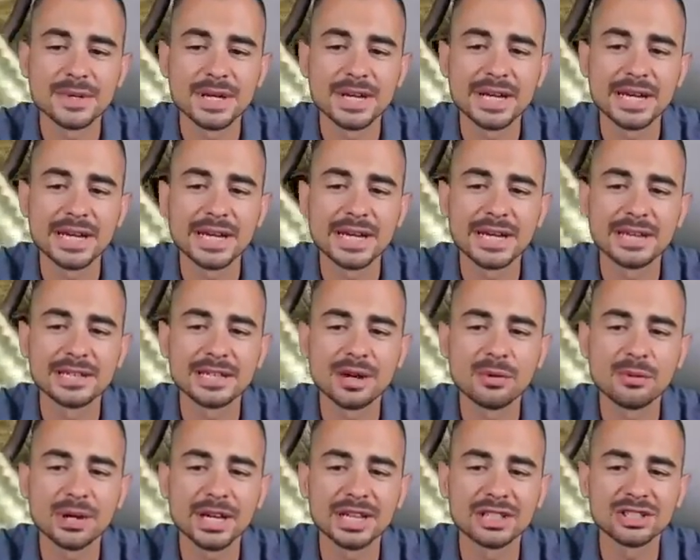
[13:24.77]
And
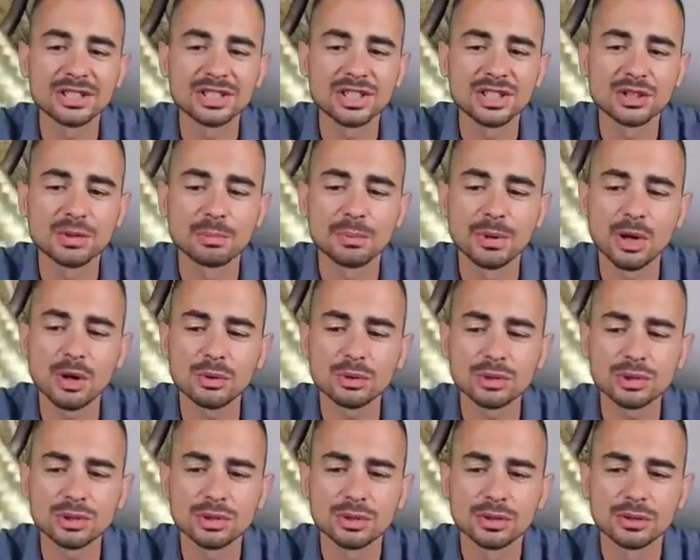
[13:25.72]
now we can see the
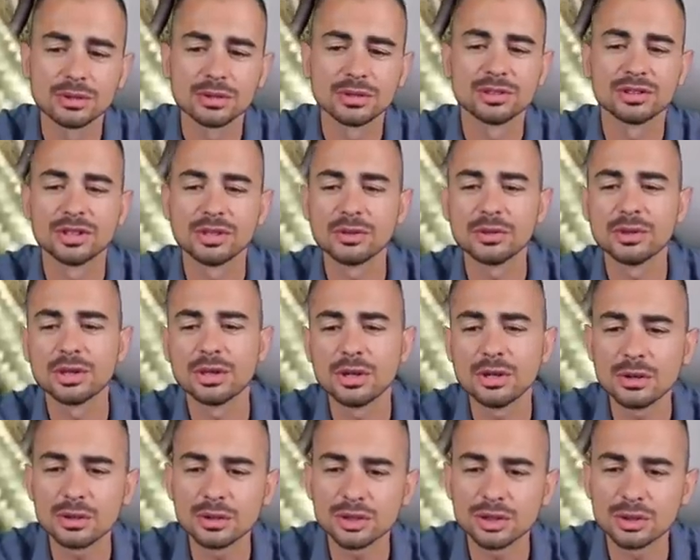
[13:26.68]
boat. There you
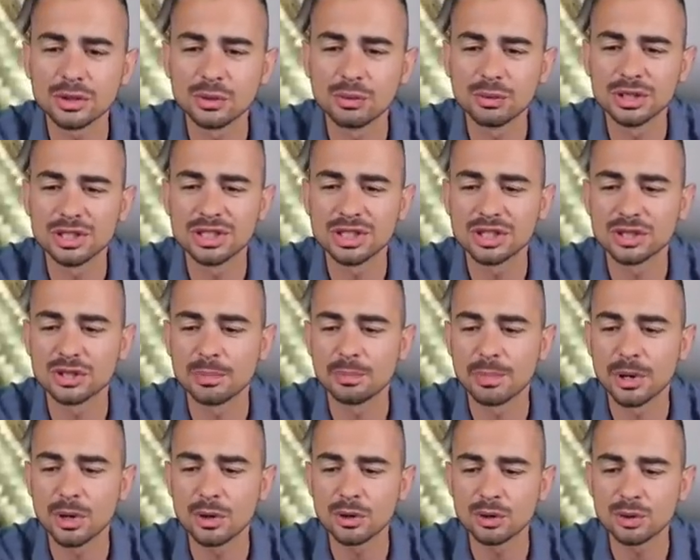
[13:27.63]
go. So we see the
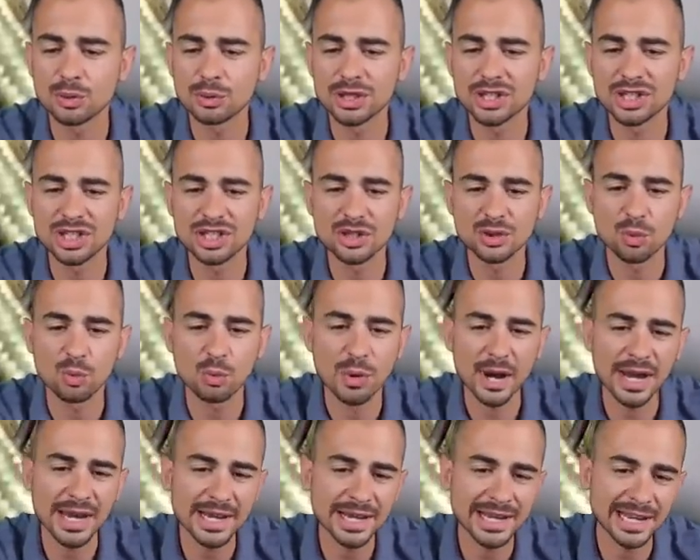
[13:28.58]
boat, we see the
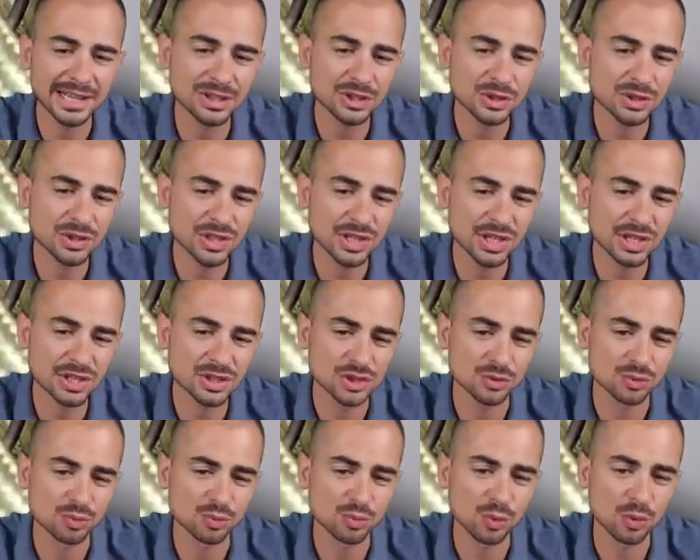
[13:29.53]
wake, and you see
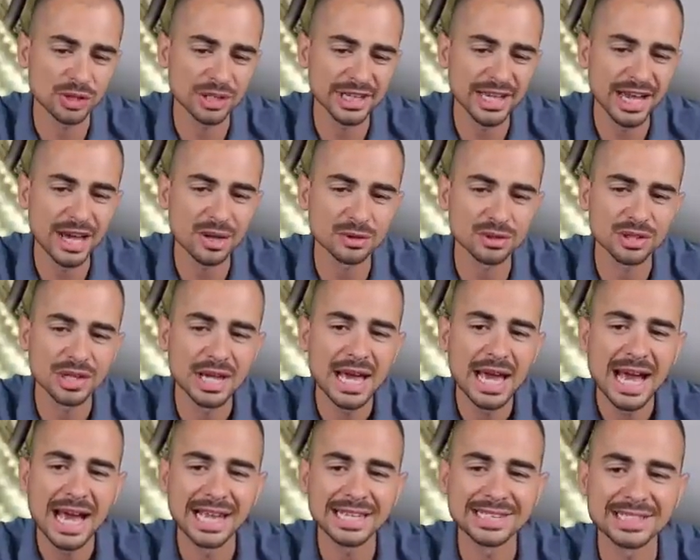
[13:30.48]
it's rolling out.
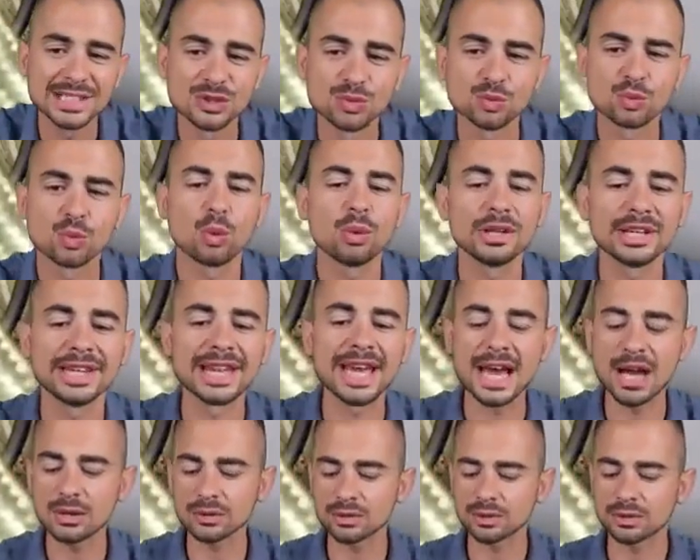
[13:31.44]
As it's rolling
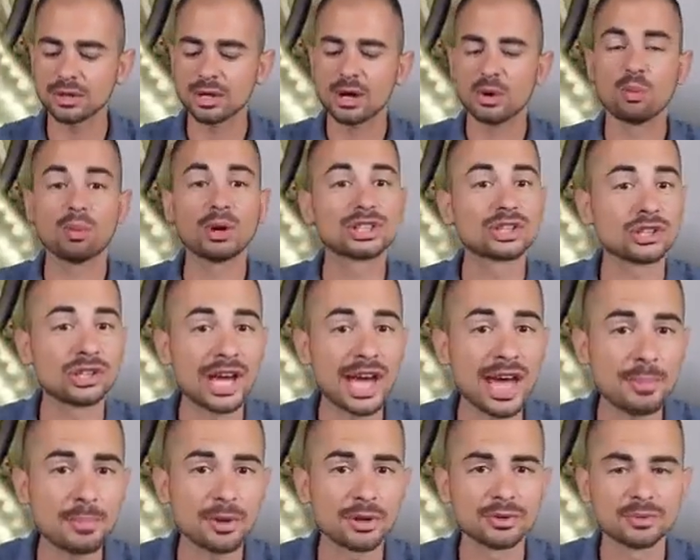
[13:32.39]
out, what's going to
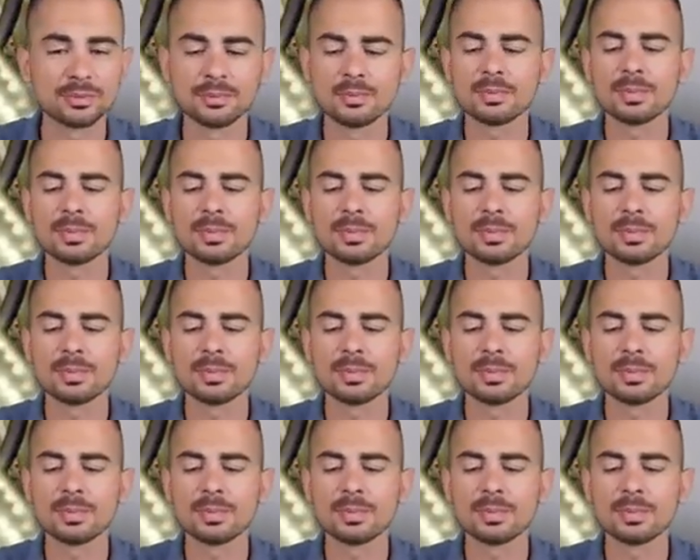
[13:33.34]
happen?